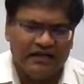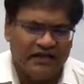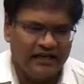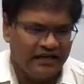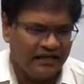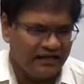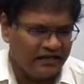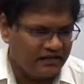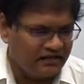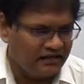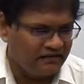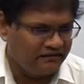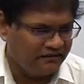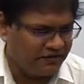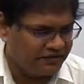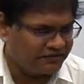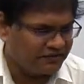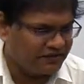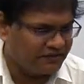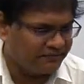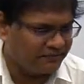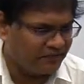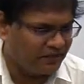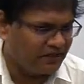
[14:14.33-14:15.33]

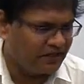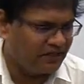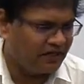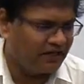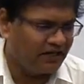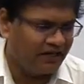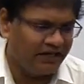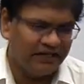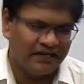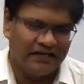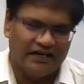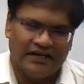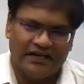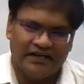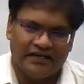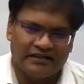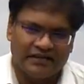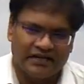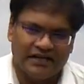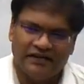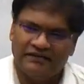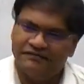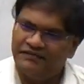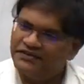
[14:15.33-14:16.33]
which was appointed in
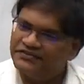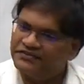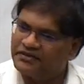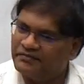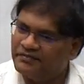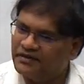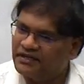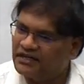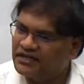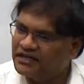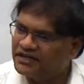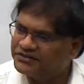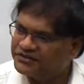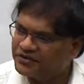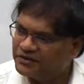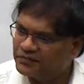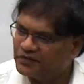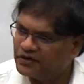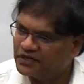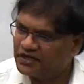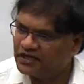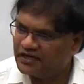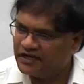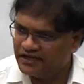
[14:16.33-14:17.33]
1983, which submitted its
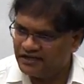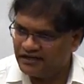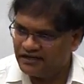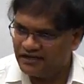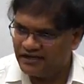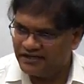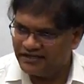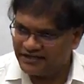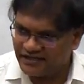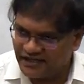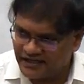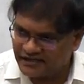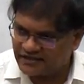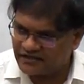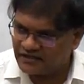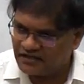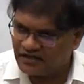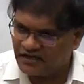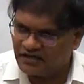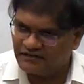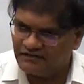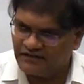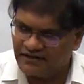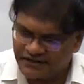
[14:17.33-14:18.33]
report in 1988
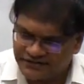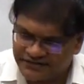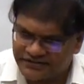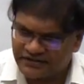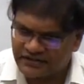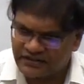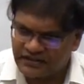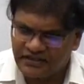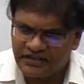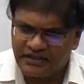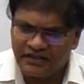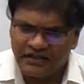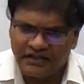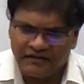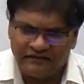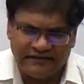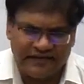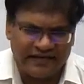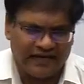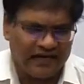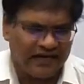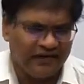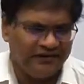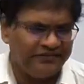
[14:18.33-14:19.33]
onwards.
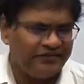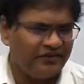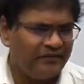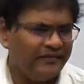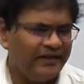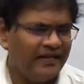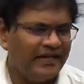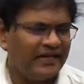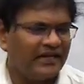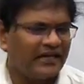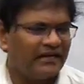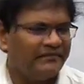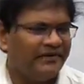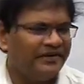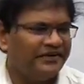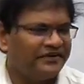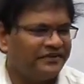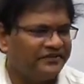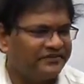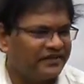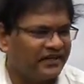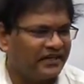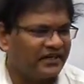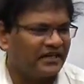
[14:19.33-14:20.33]
We had so many
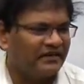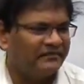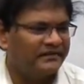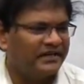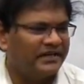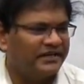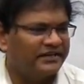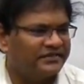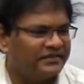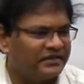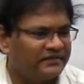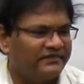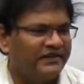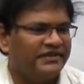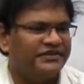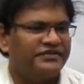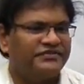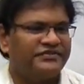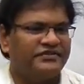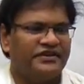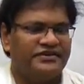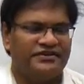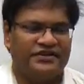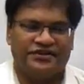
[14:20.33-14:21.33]
commissions and committees
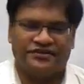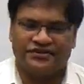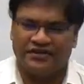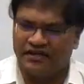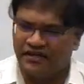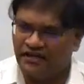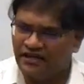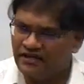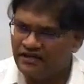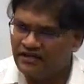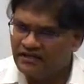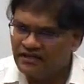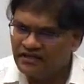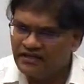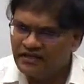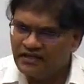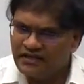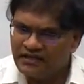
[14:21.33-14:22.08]
which suggested